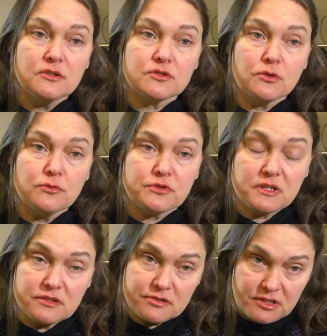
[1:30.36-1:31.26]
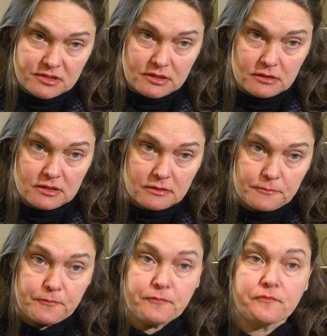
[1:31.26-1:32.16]
So it was consistent.
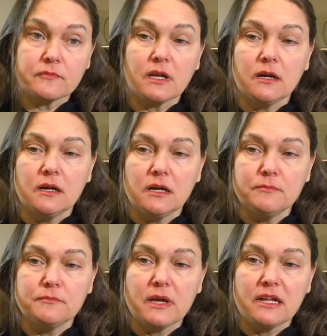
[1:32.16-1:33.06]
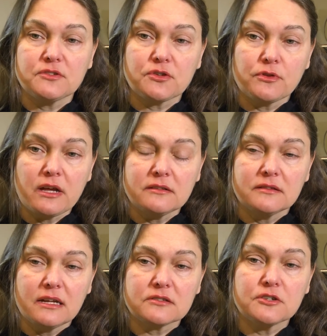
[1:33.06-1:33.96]
Um, and so that,
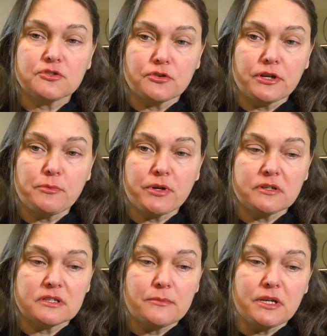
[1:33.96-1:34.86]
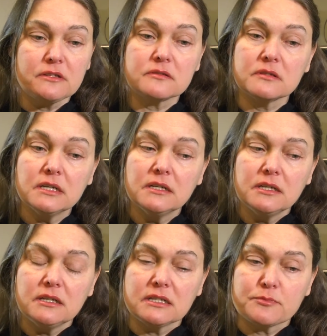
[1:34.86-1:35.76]
that's concerning because that means
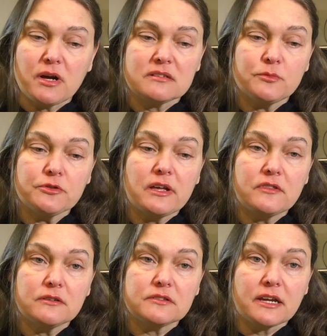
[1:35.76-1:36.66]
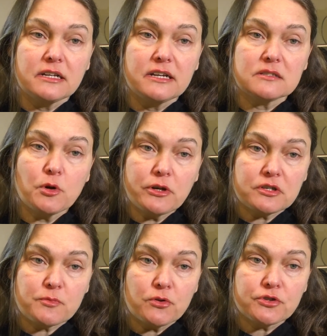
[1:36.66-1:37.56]
it's possible that the secondhand smoke
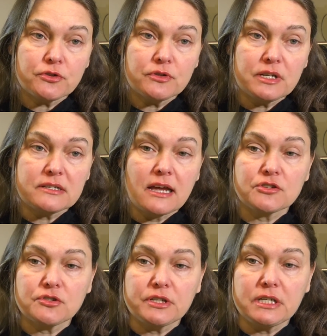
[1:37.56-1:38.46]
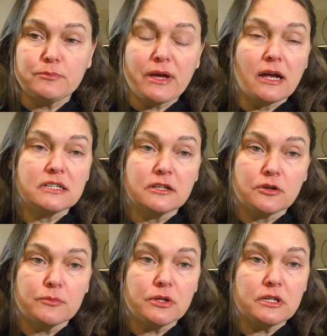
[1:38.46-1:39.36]
exposure is actually impacting
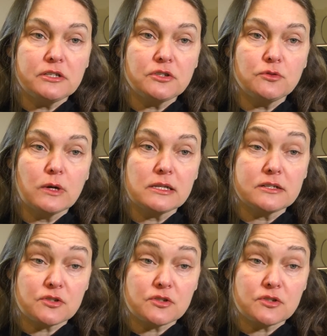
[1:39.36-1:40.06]
their ability to do well in